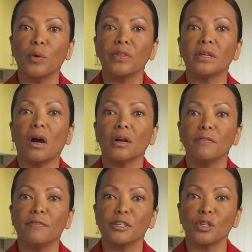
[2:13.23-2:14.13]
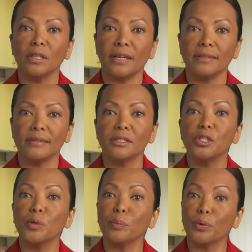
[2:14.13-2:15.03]
with an artificial lens
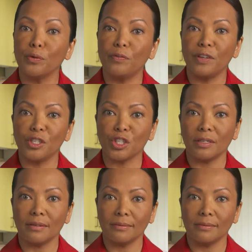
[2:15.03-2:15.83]
to improve vision.